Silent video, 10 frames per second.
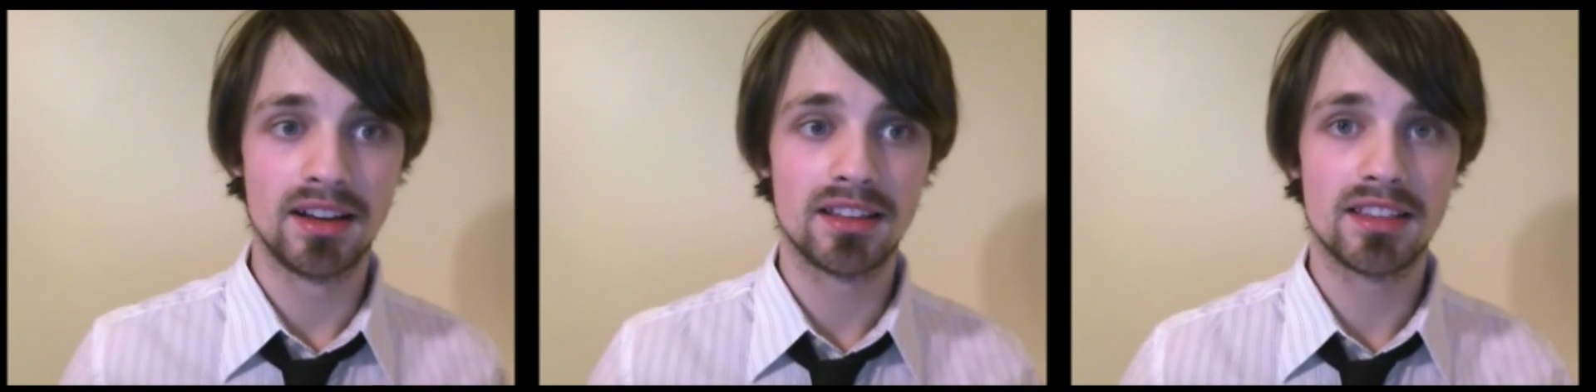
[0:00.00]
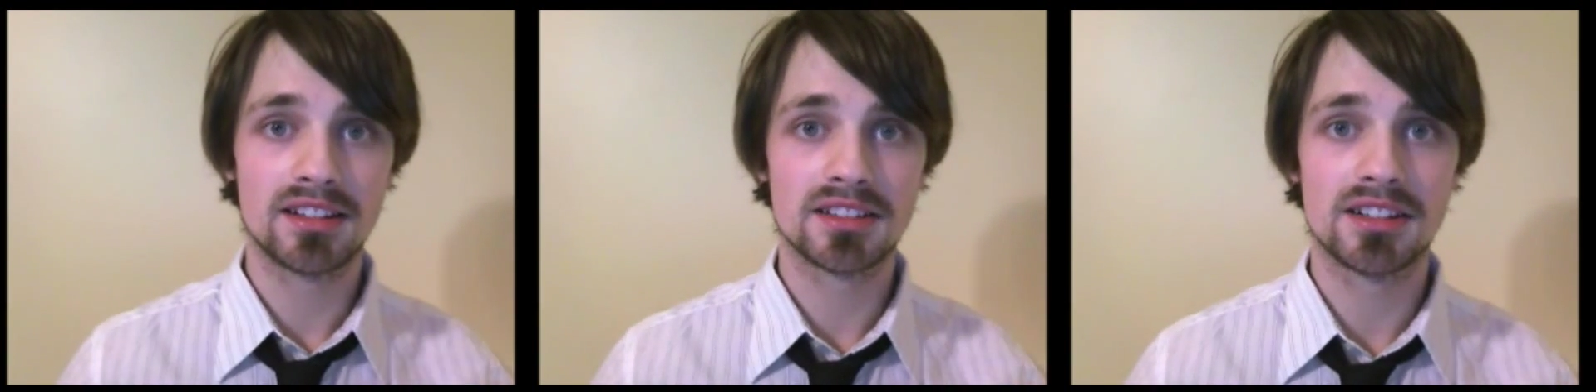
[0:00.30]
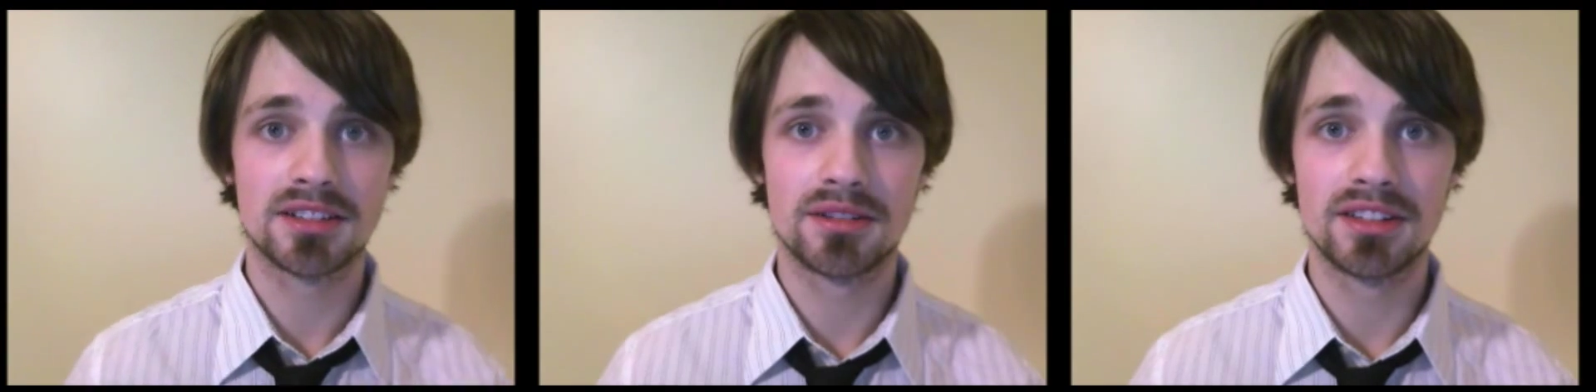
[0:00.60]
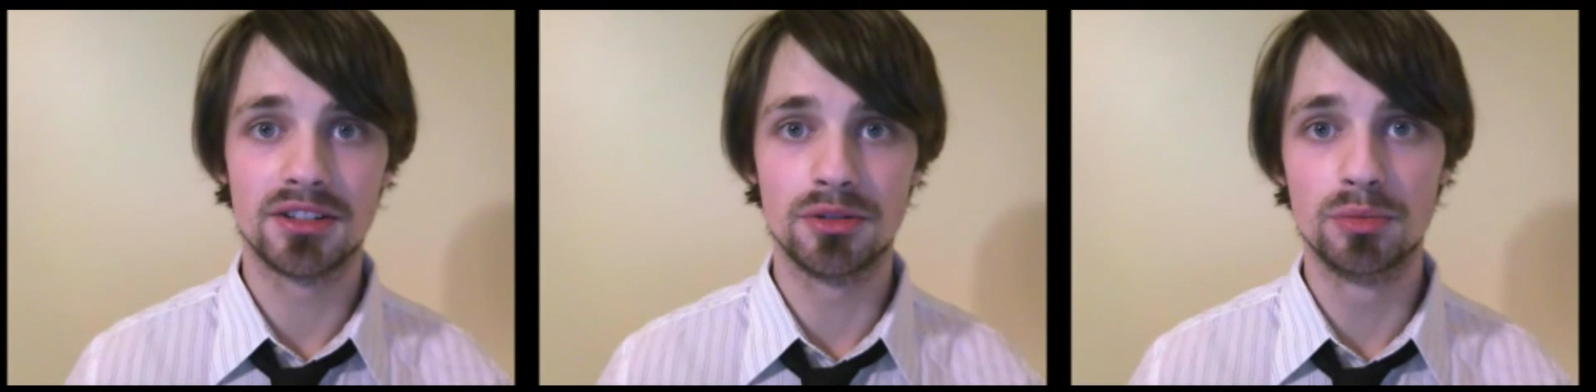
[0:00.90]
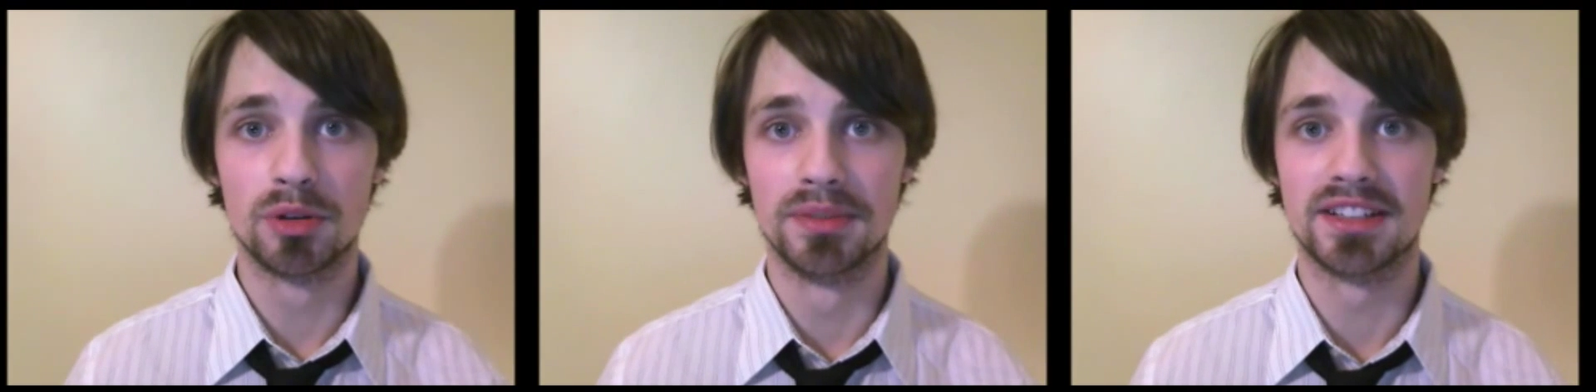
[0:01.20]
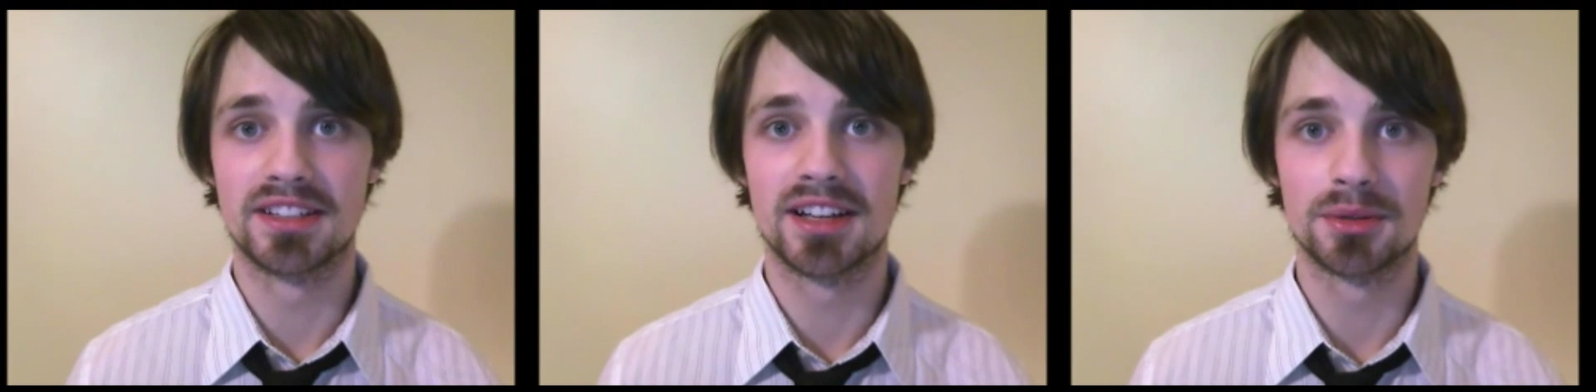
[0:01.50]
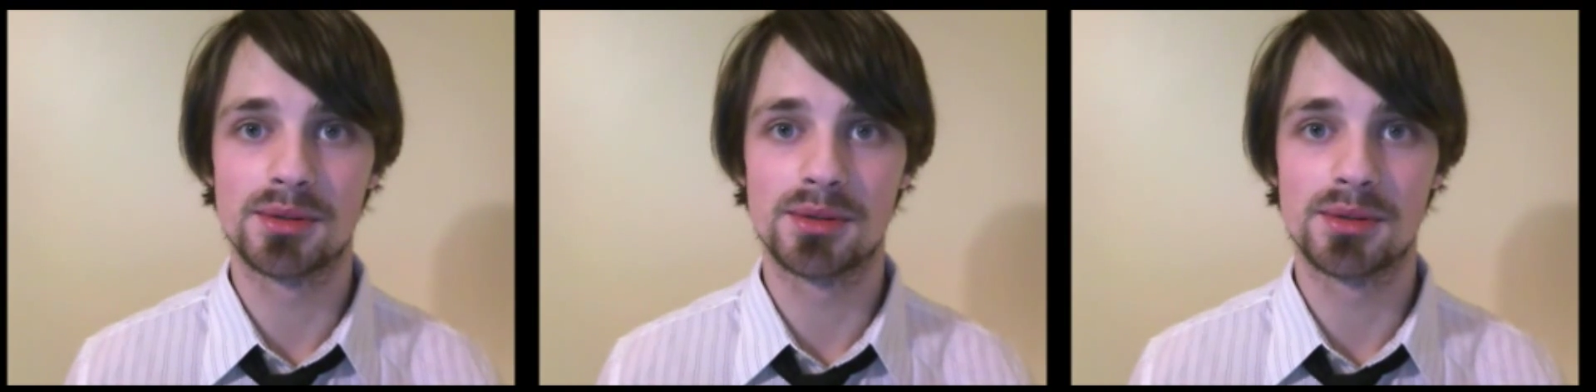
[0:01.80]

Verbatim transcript: And there's also the Uberman schedule,